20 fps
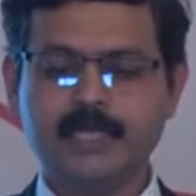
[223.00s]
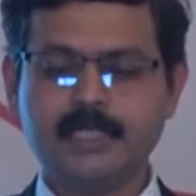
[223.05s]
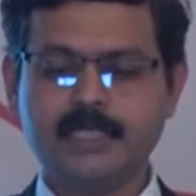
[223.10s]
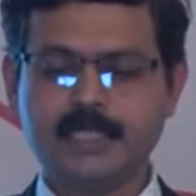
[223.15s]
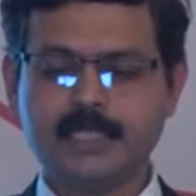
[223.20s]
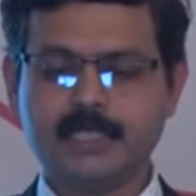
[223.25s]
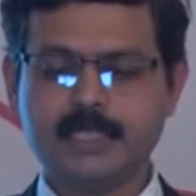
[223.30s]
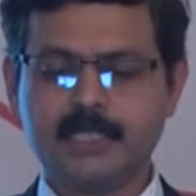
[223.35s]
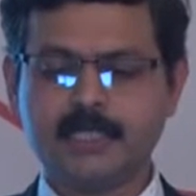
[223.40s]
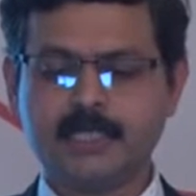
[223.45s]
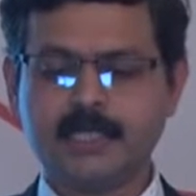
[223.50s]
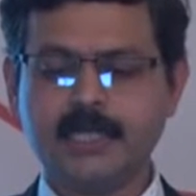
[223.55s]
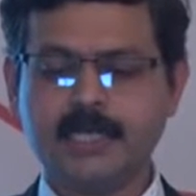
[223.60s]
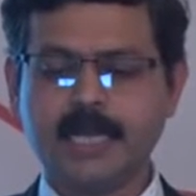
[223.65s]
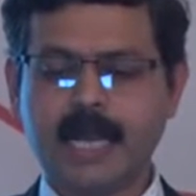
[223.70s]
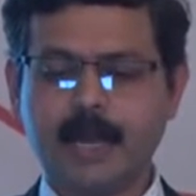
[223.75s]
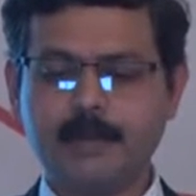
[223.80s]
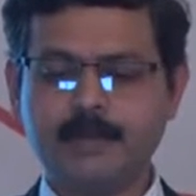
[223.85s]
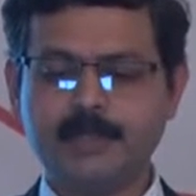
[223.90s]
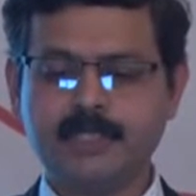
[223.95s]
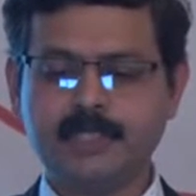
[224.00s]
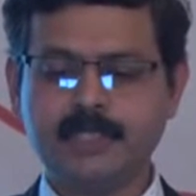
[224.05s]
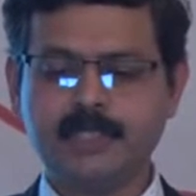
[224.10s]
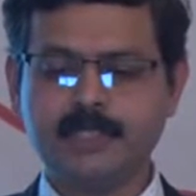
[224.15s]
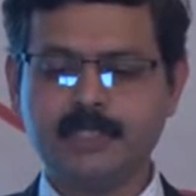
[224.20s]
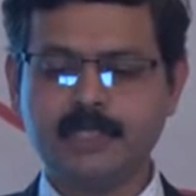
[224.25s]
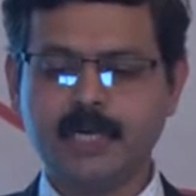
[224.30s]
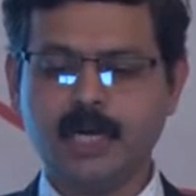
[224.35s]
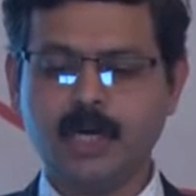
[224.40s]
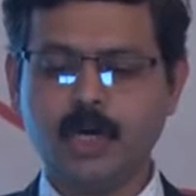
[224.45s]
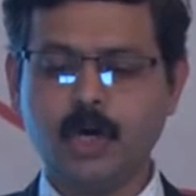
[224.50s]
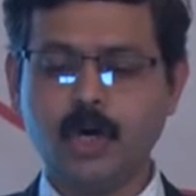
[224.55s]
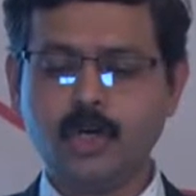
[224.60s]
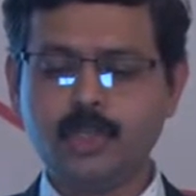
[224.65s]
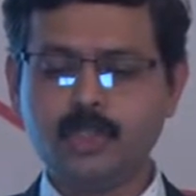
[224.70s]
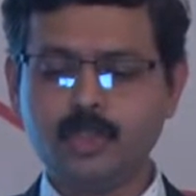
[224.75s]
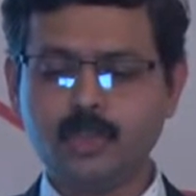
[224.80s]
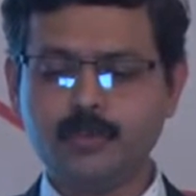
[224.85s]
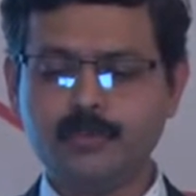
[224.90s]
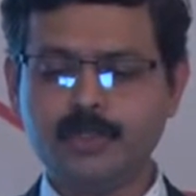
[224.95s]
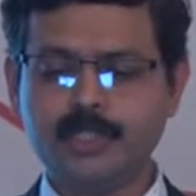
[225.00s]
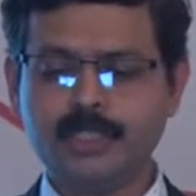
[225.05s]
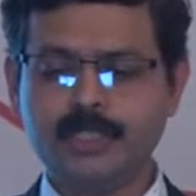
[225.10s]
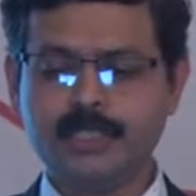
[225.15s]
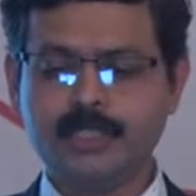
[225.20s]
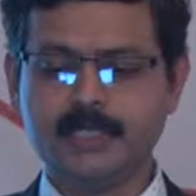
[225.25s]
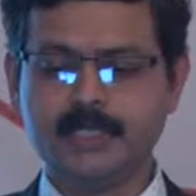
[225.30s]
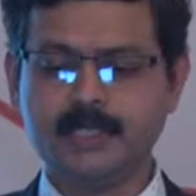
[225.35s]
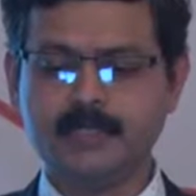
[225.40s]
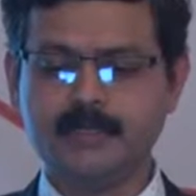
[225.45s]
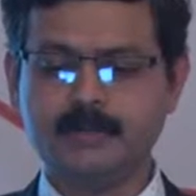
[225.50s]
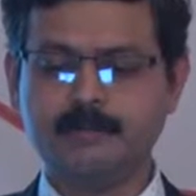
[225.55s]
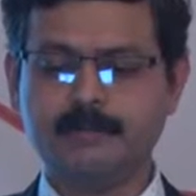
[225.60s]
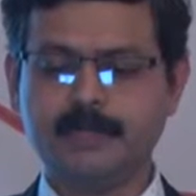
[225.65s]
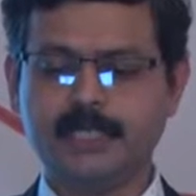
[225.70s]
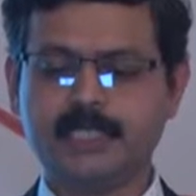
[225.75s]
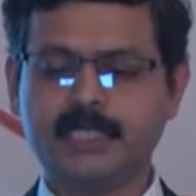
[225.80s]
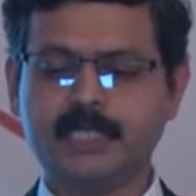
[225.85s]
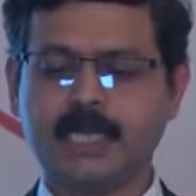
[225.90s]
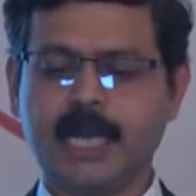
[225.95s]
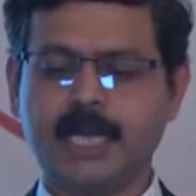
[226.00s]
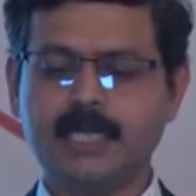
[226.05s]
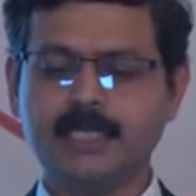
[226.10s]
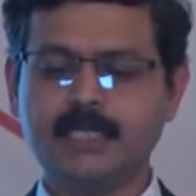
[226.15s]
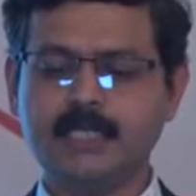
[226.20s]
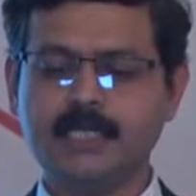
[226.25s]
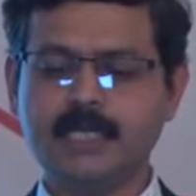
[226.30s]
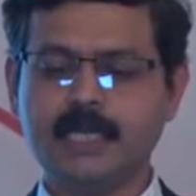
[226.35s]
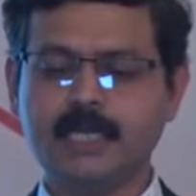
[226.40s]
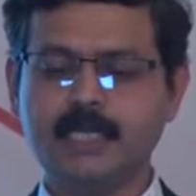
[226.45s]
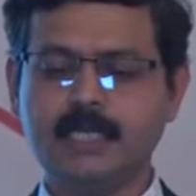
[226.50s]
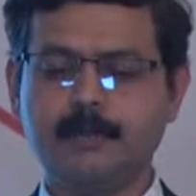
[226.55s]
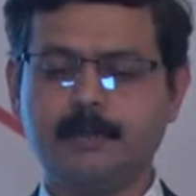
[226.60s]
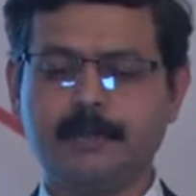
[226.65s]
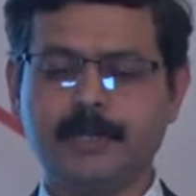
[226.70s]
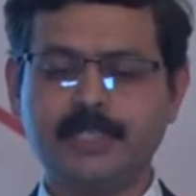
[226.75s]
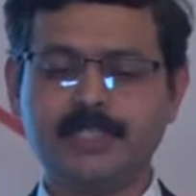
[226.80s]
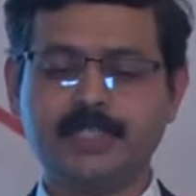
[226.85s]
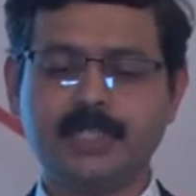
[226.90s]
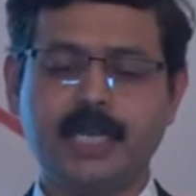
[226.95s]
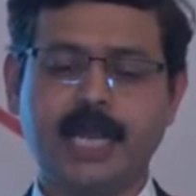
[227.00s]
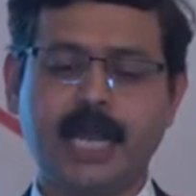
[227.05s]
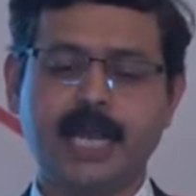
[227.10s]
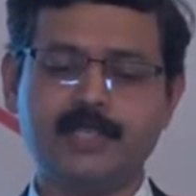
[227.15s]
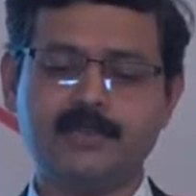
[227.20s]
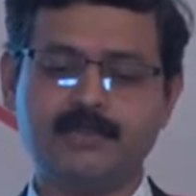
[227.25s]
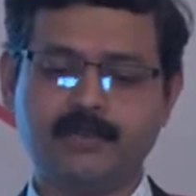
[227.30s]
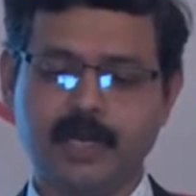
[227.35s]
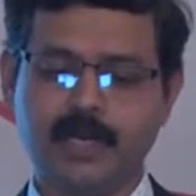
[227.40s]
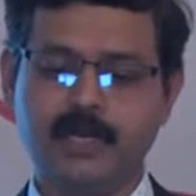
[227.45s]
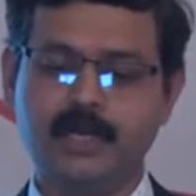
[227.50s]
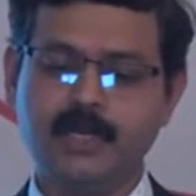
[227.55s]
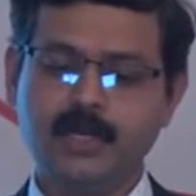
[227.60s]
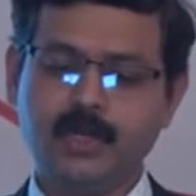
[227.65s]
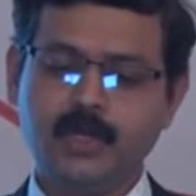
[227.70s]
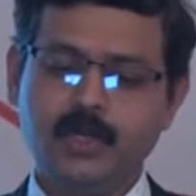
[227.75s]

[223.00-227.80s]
gestational diabetes, autoimmune disease, breast cancer and depression as well.